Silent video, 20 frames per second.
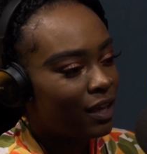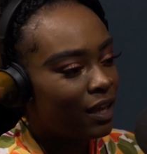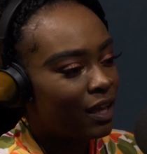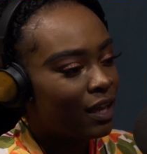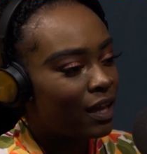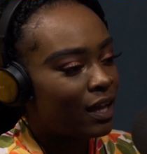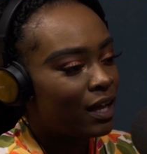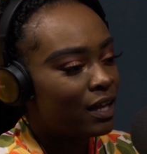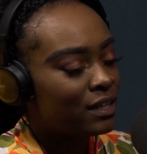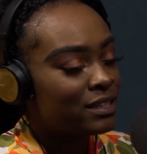
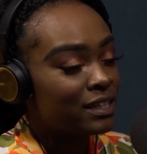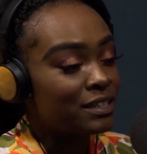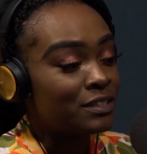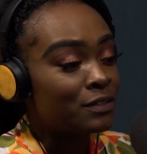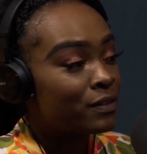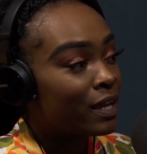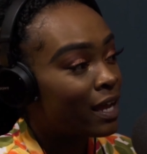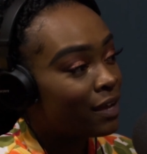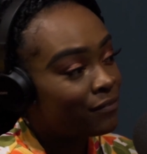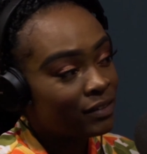and I
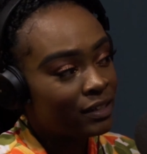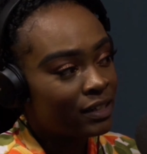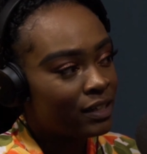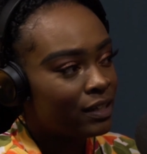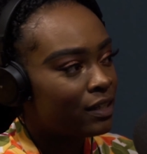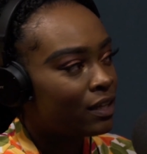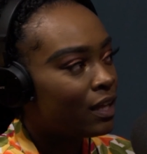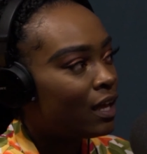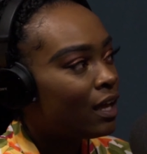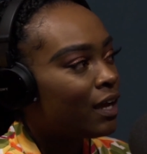don't have
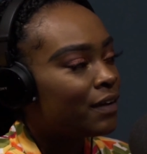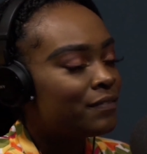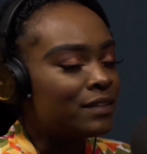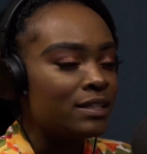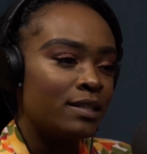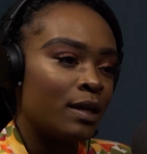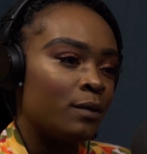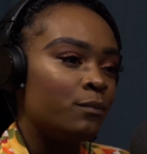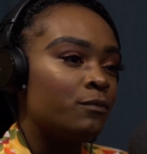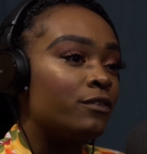any of the
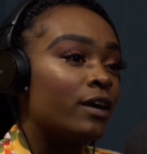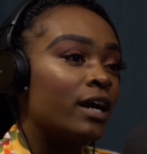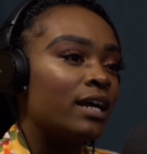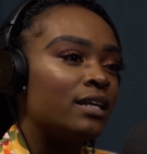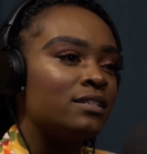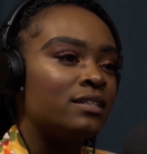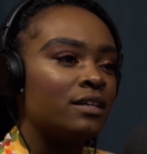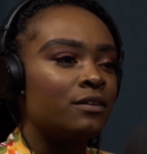same friends.